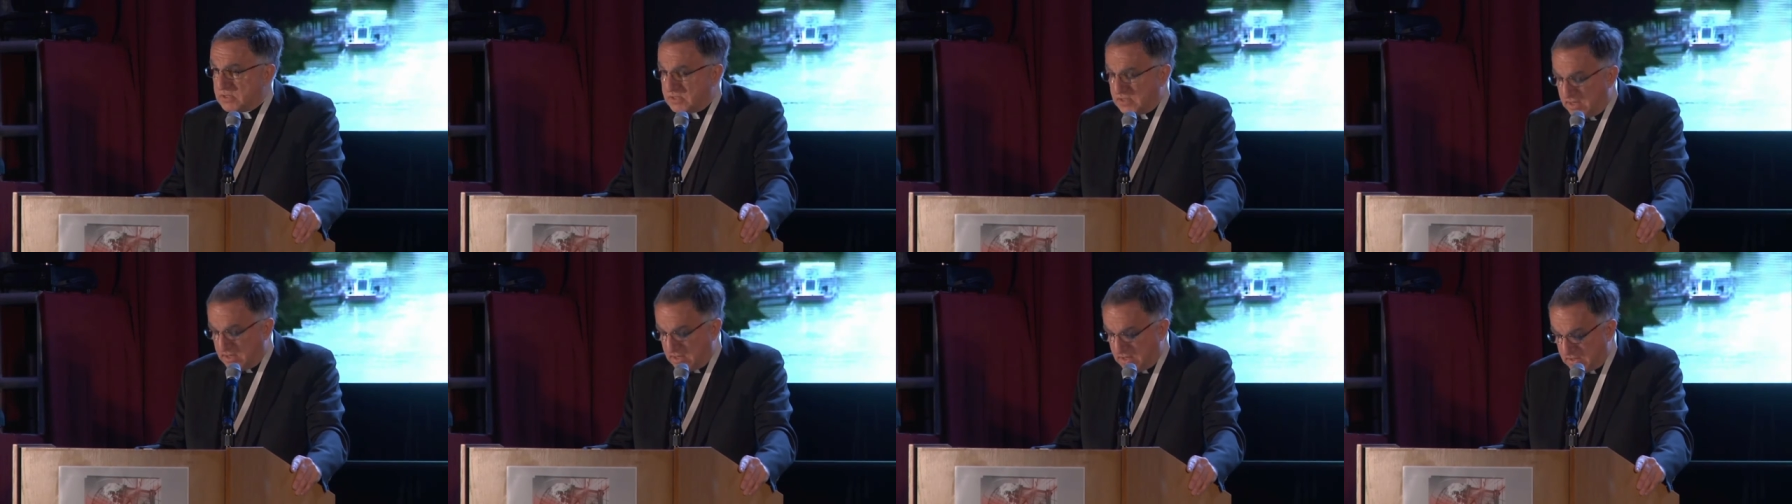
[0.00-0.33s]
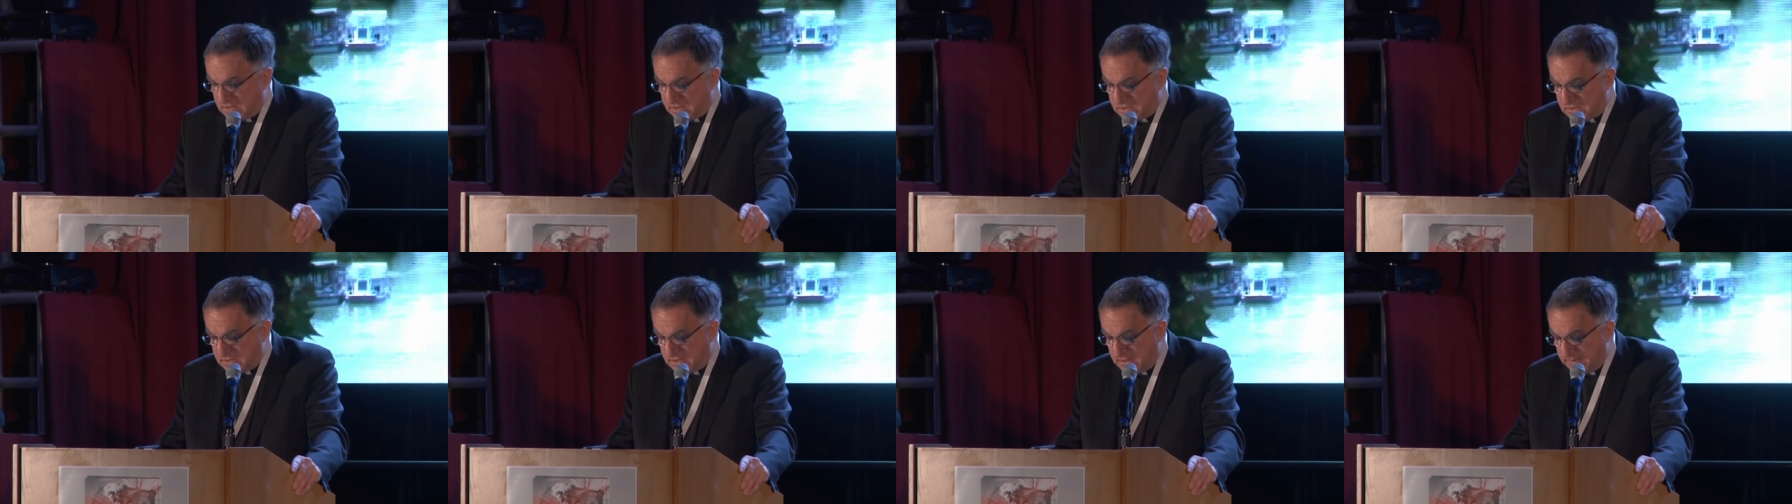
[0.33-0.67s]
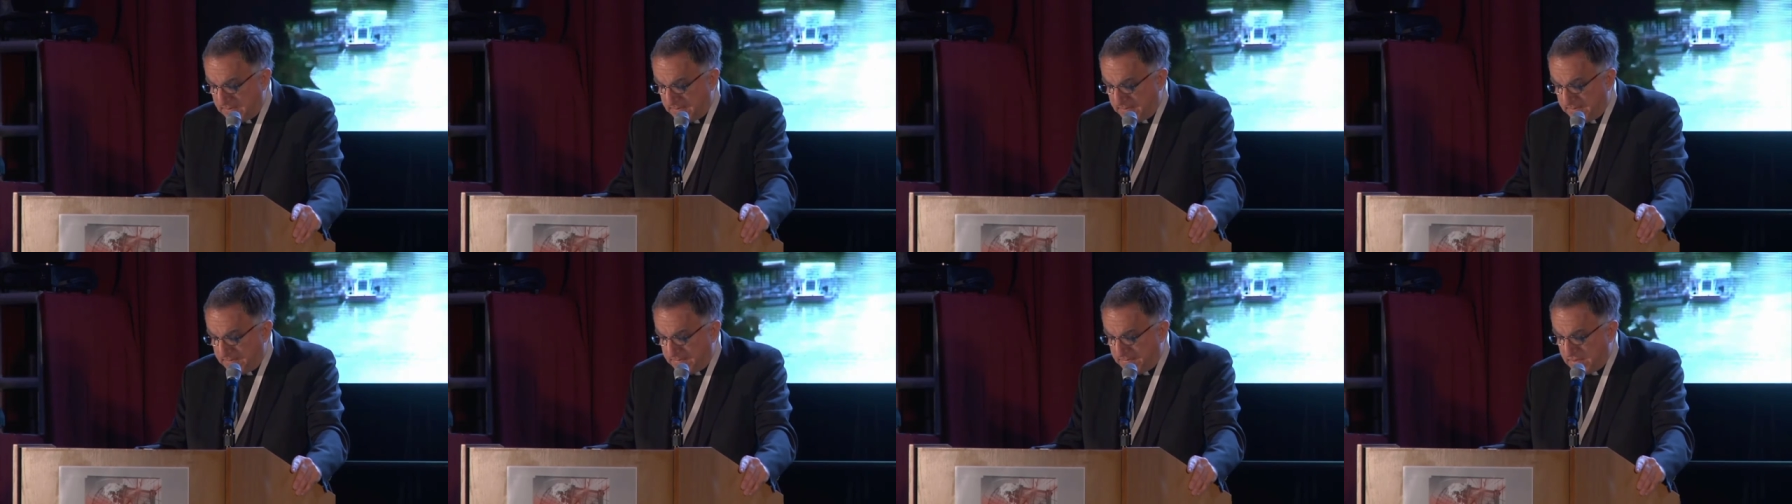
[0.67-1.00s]
synods.
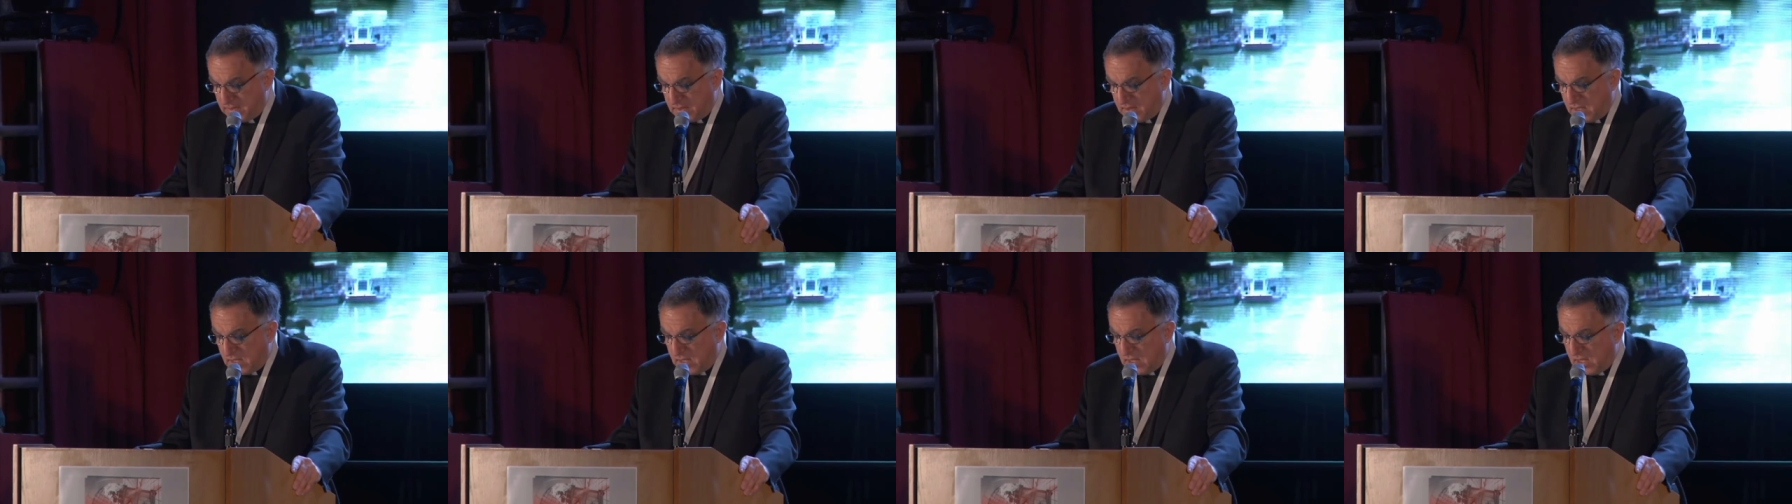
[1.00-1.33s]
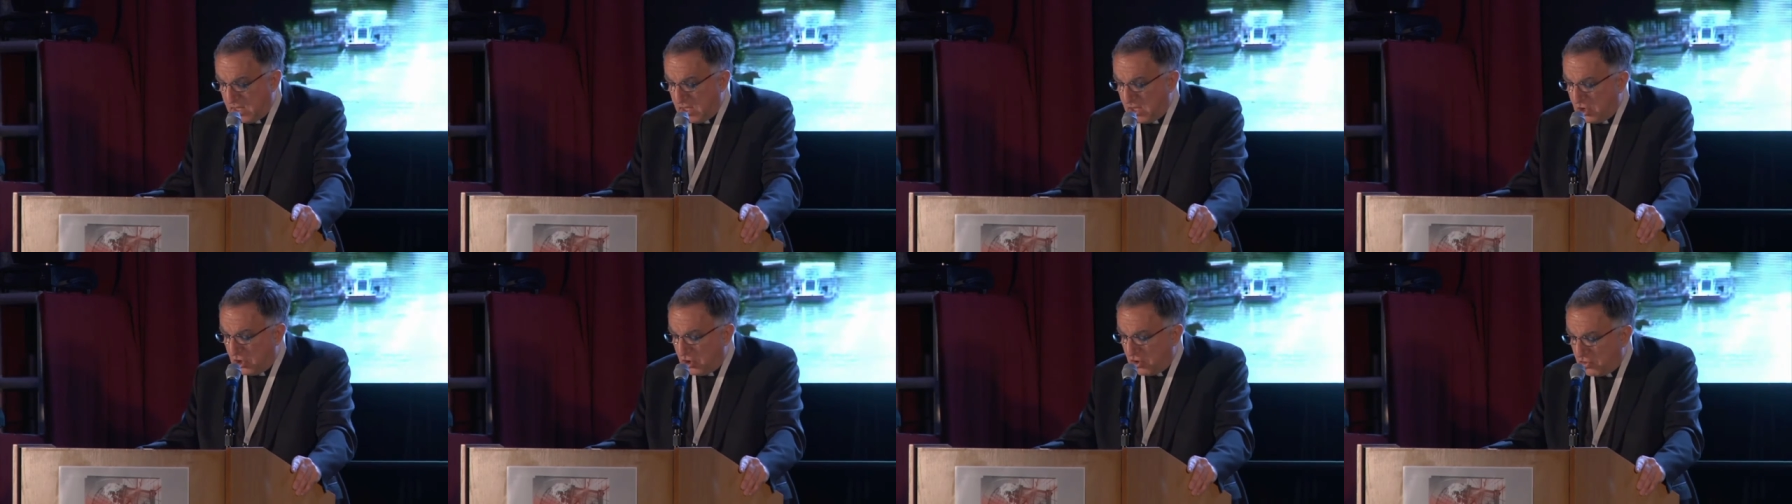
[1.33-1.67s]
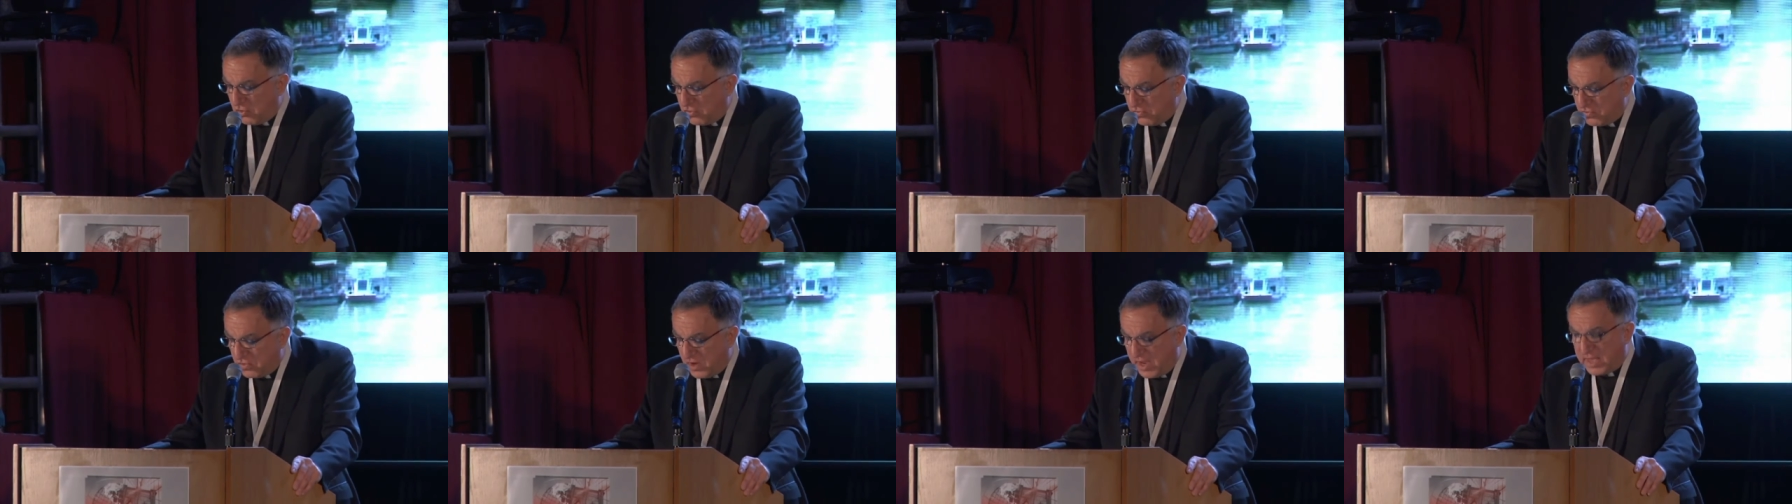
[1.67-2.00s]

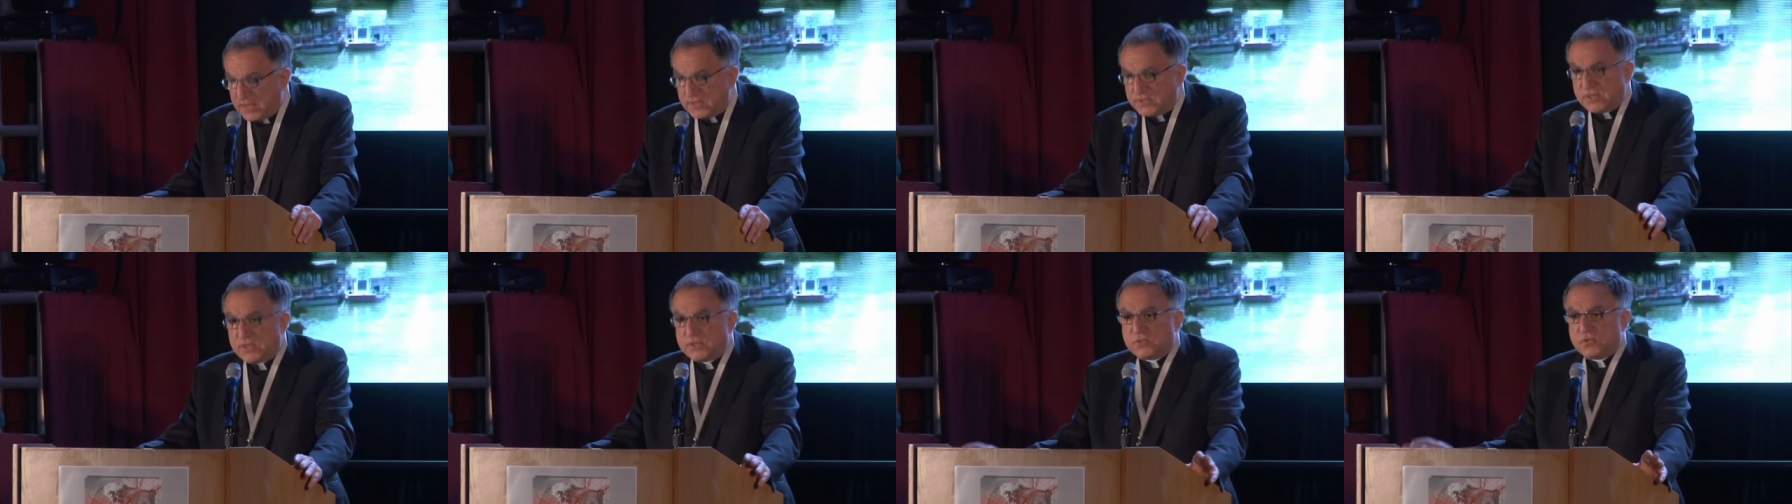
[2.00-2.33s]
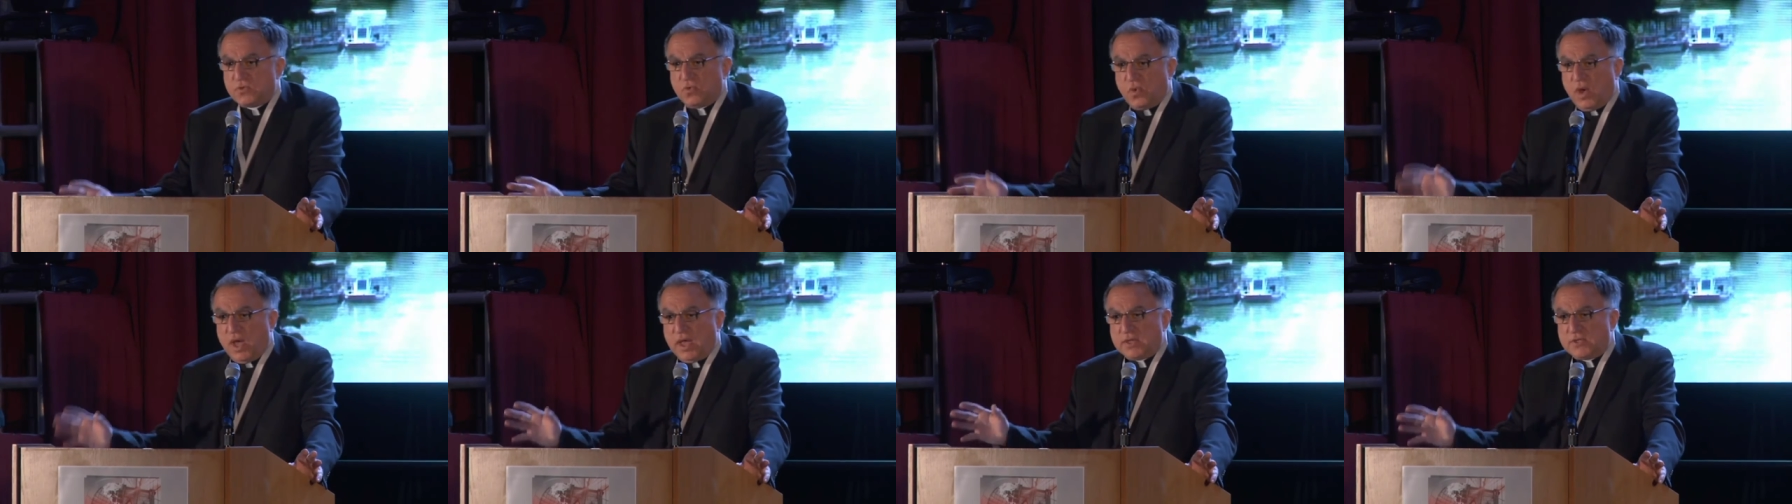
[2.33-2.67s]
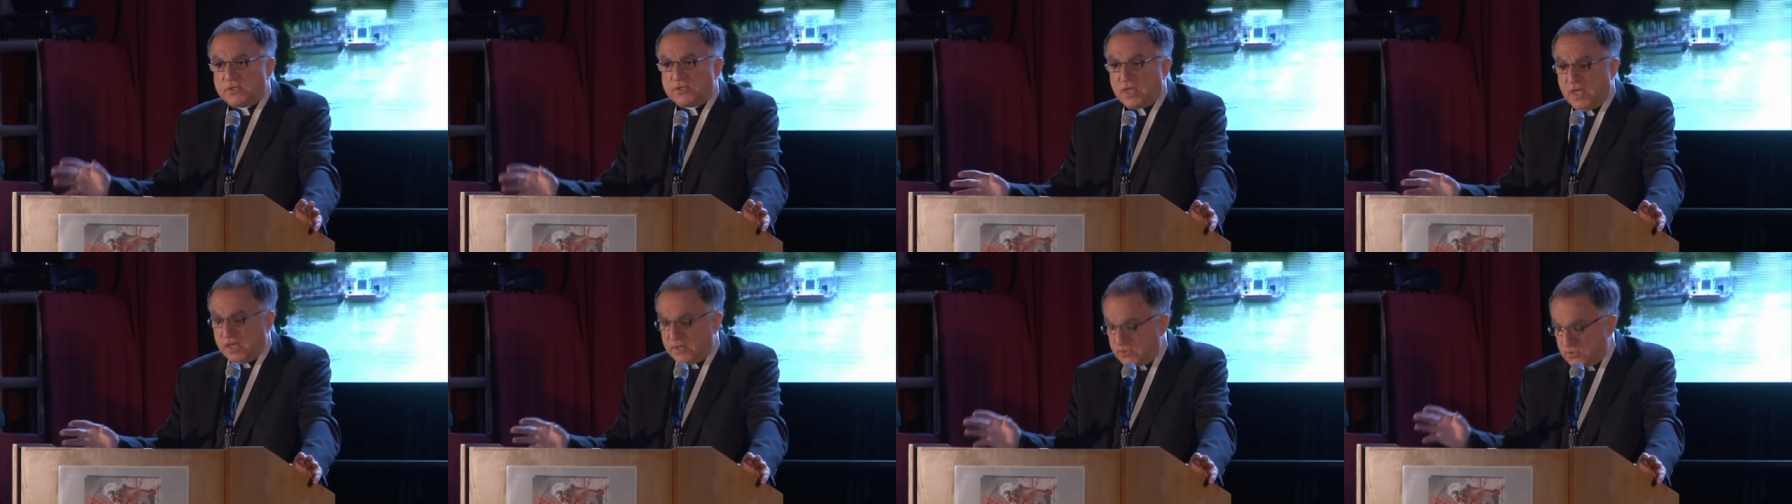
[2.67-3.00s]
Francis
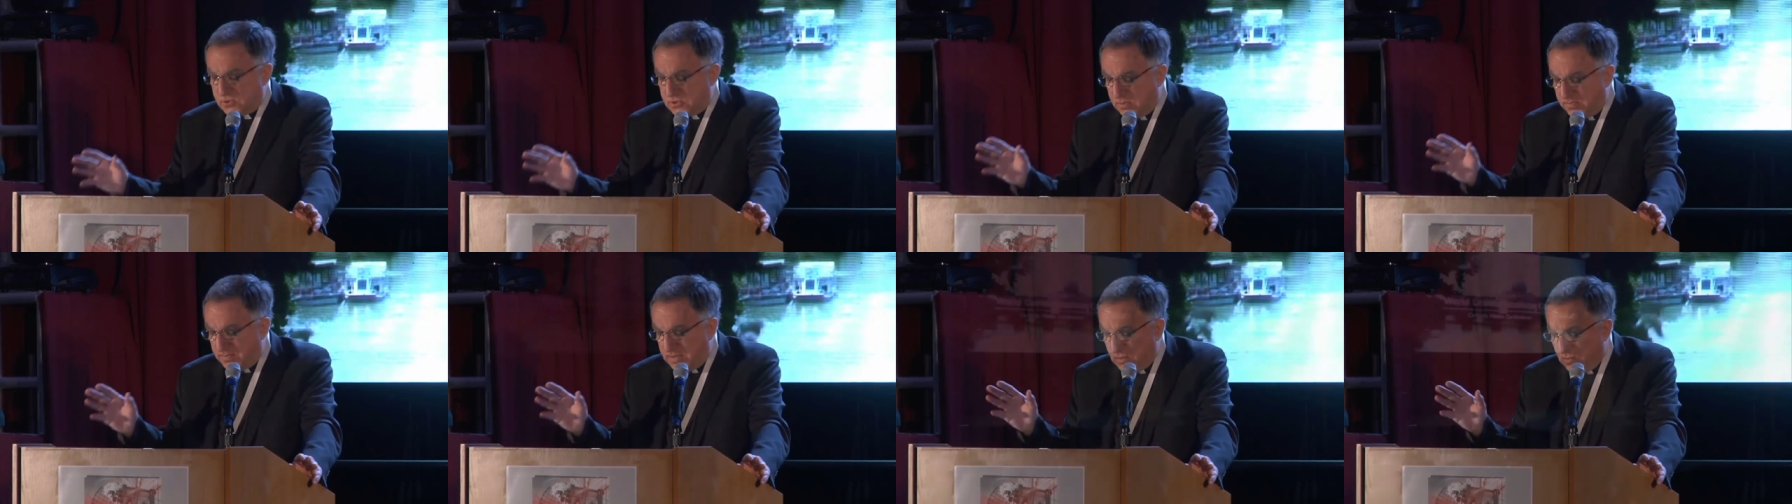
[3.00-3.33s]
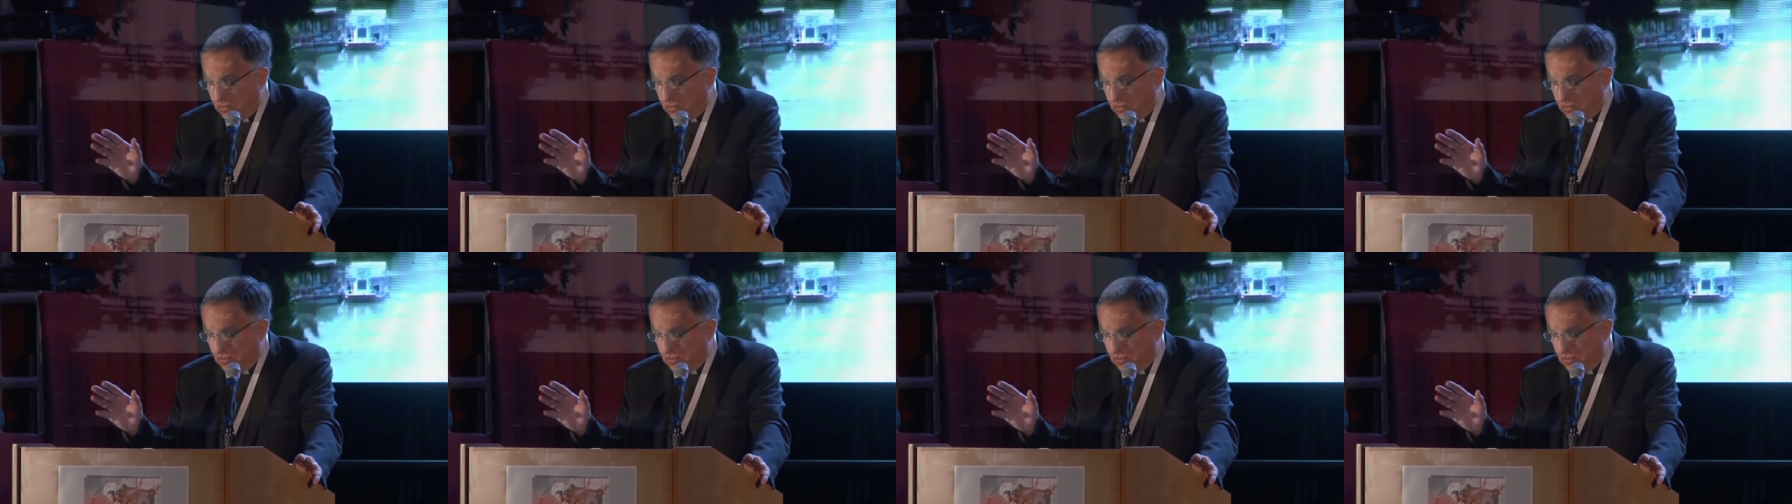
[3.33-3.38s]
wants us to be